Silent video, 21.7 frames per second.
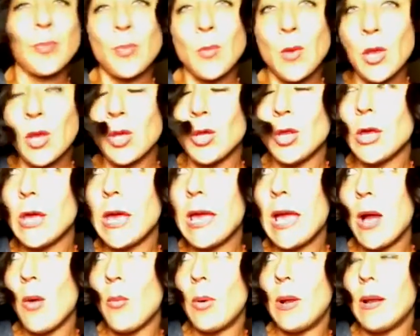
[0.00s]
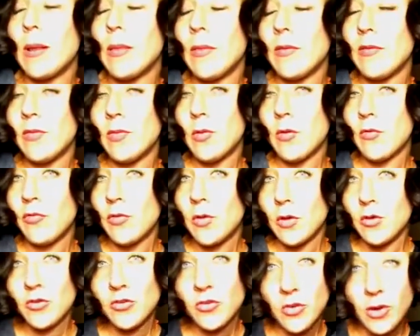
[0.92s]
You're looking at what is the
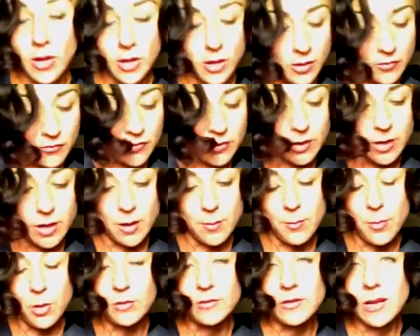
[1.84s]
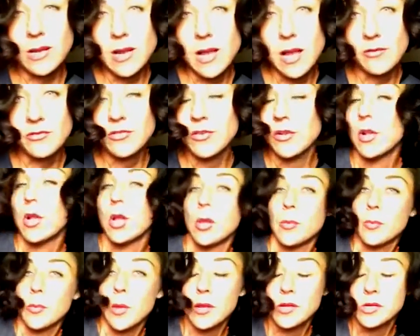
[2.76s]
future of a
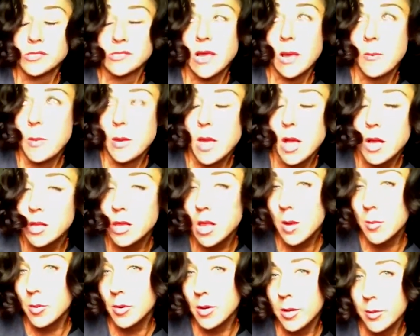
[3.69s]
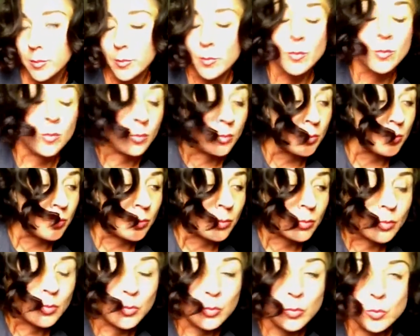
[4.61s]
multinational entertainment conglomerate.
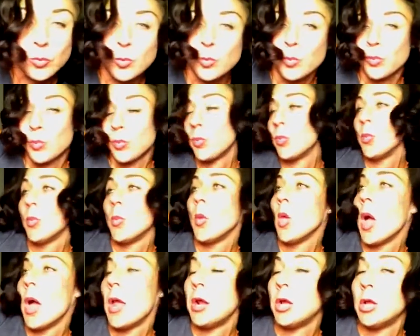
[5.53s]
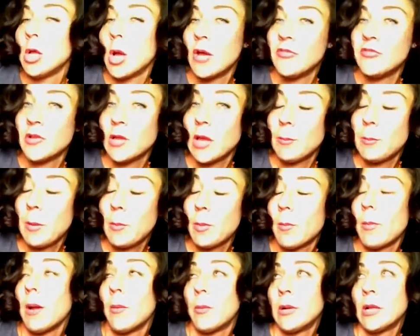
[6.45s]
I don't know, I feel like
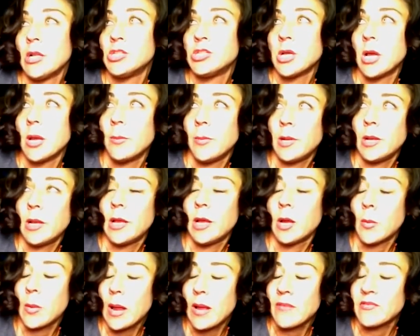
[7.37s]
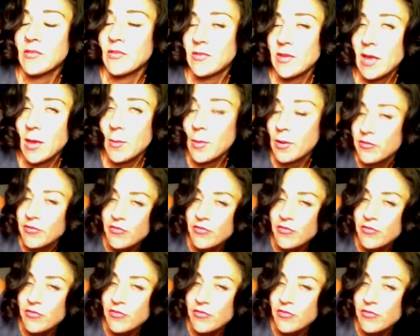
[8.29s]
people might want to chime in and hear what I have to say about